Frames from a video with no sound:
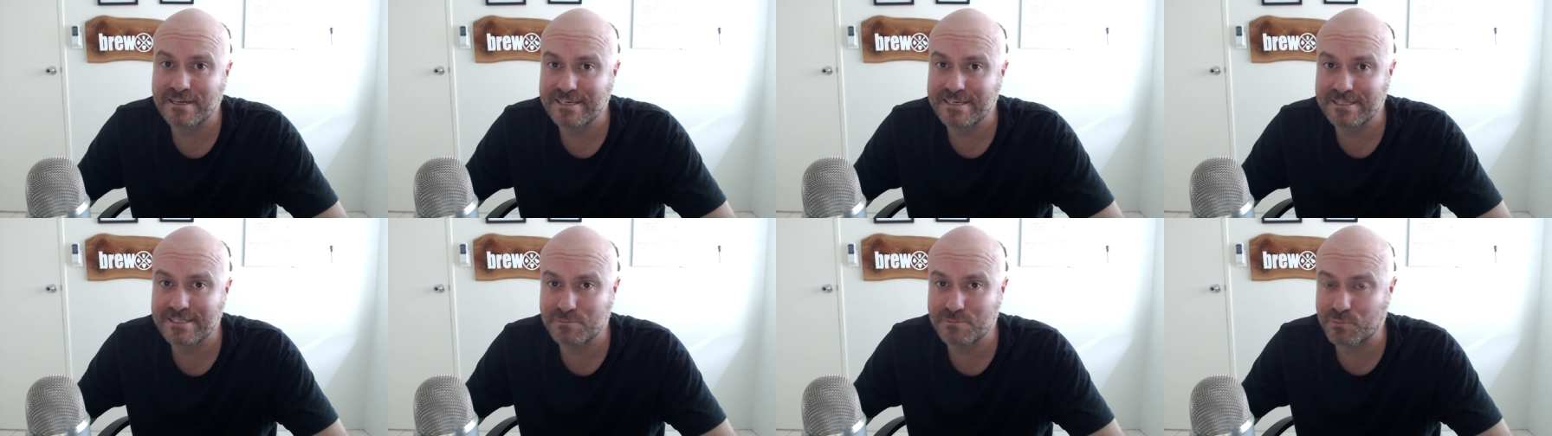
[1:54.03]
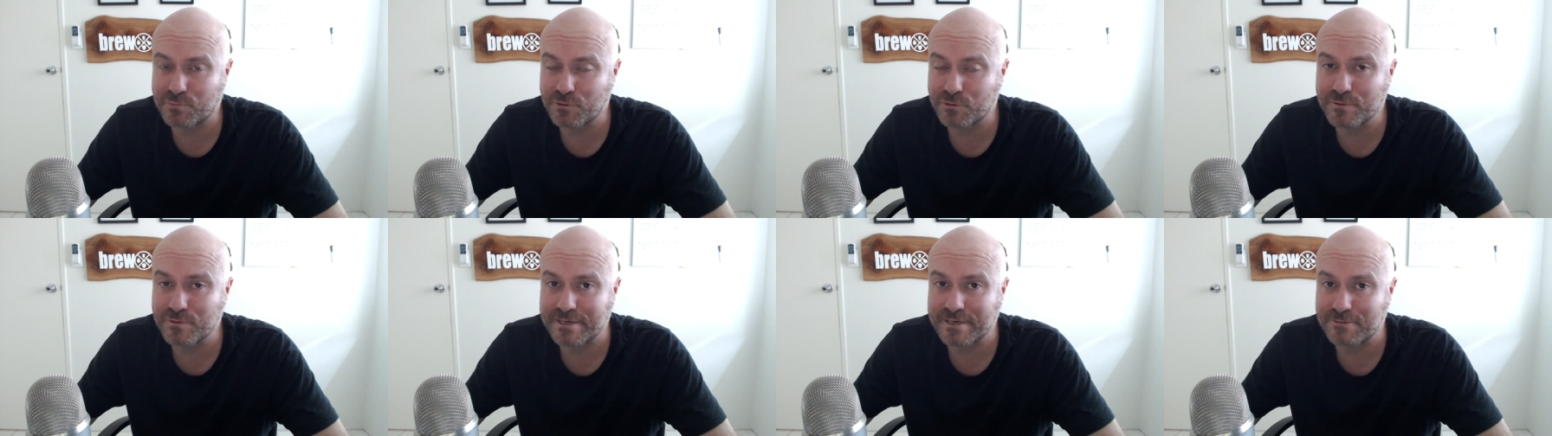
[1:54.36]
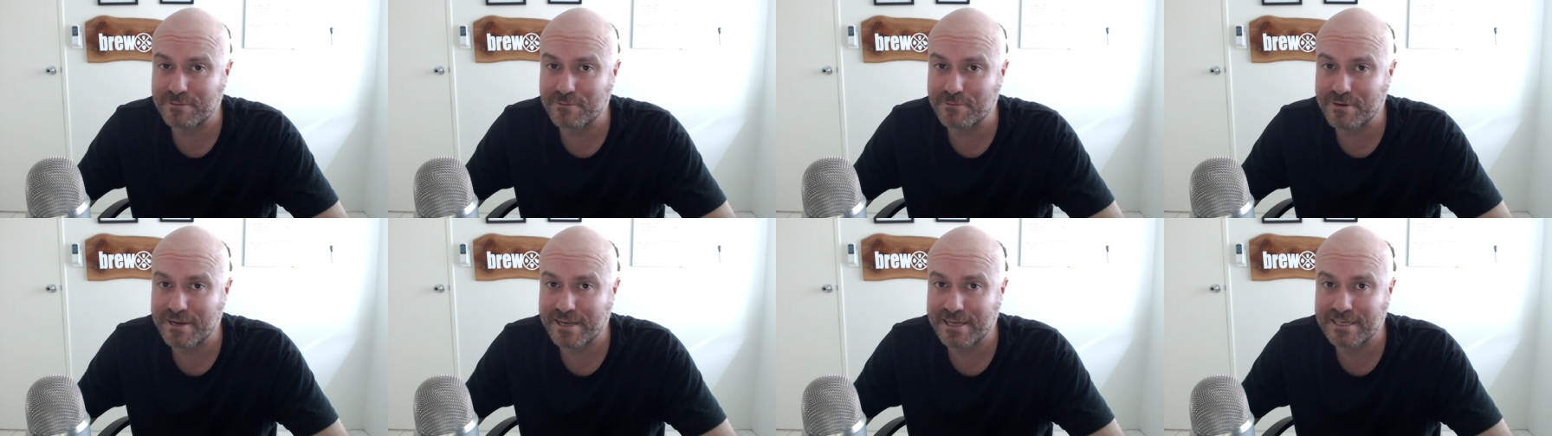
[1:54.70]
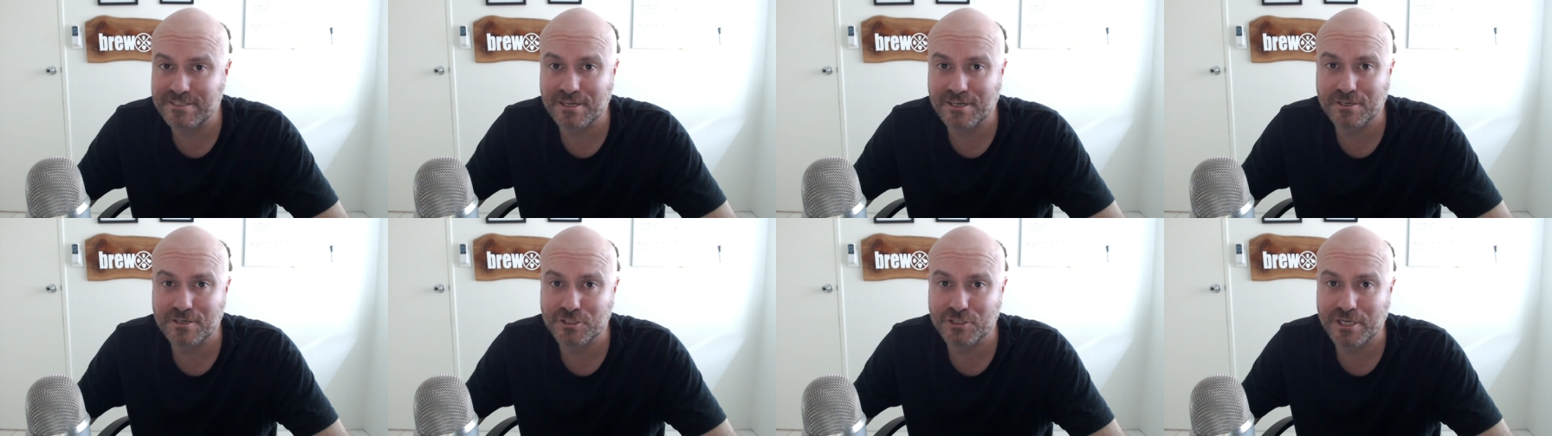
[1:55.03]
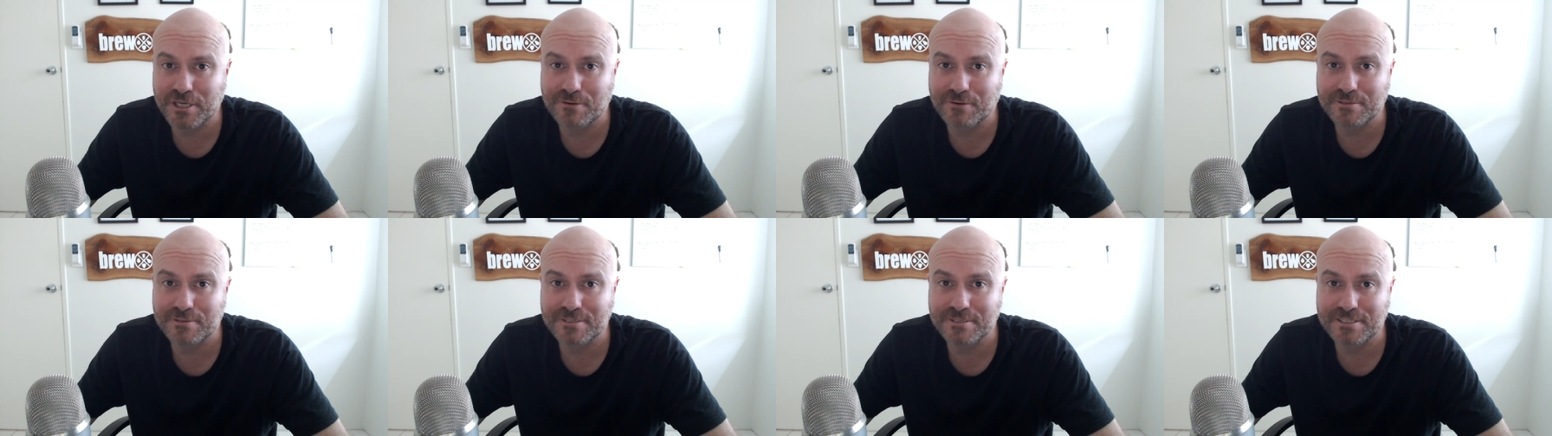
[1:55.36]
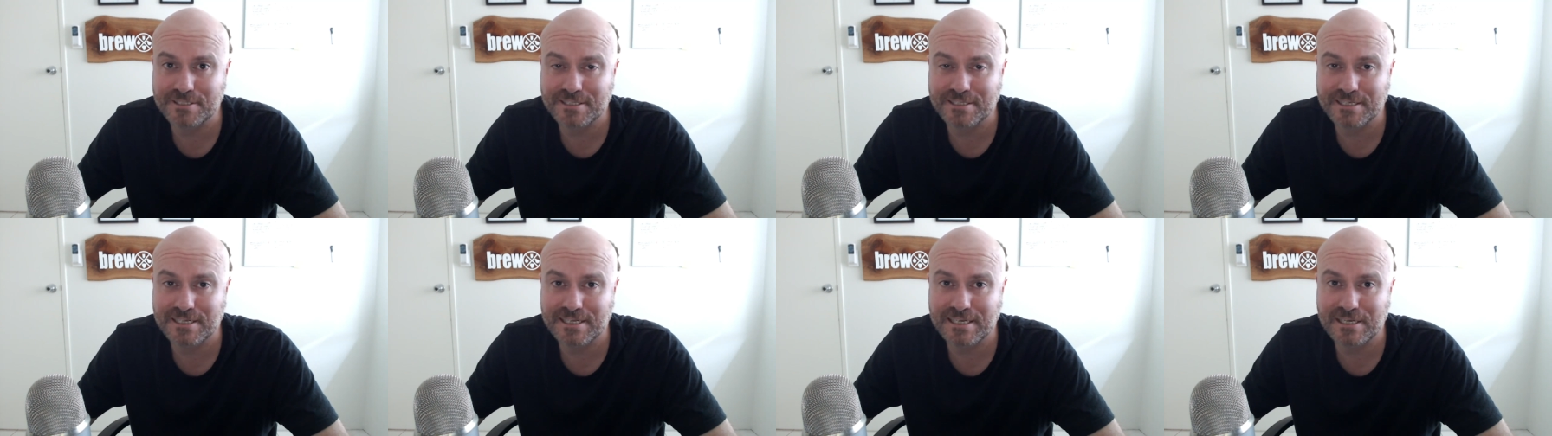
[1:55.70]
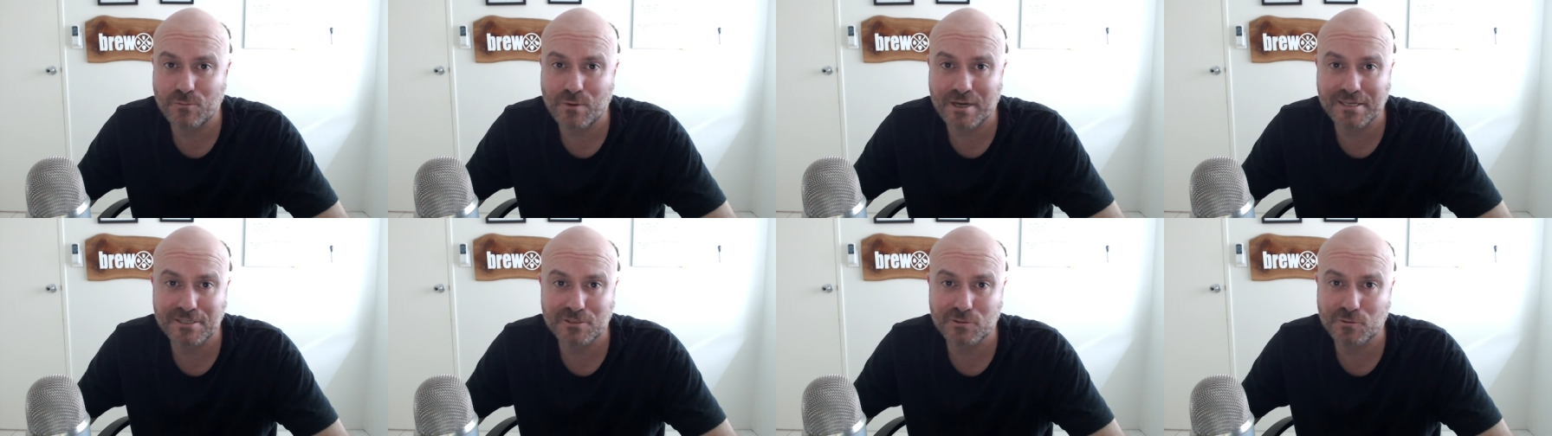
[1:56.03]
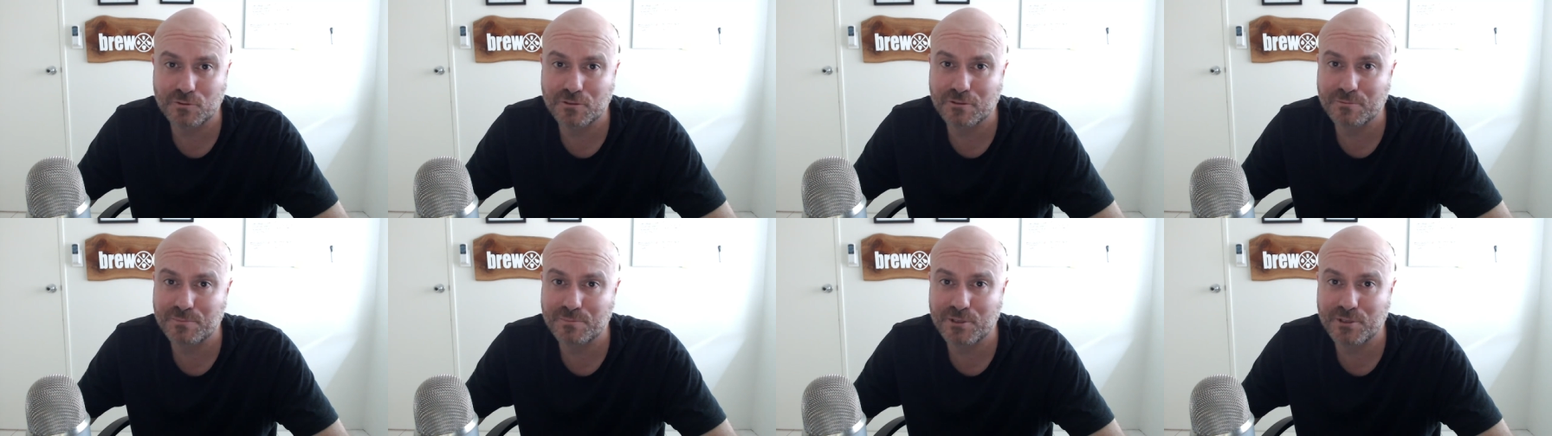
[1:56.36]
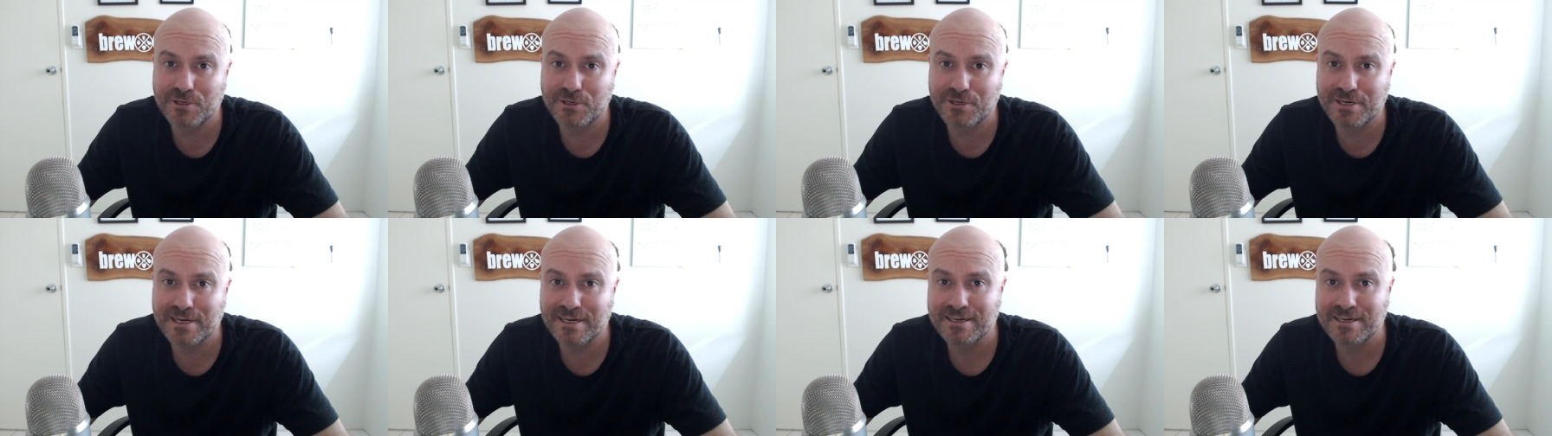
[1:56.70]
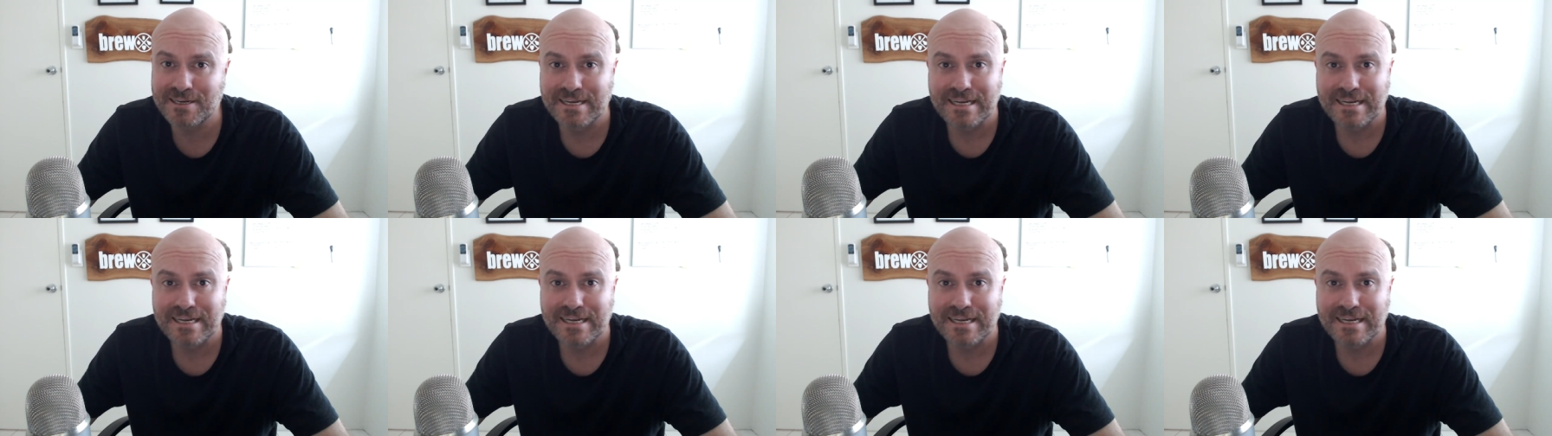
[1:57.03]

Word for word: his brewery where he's going to show us the waste oil burner,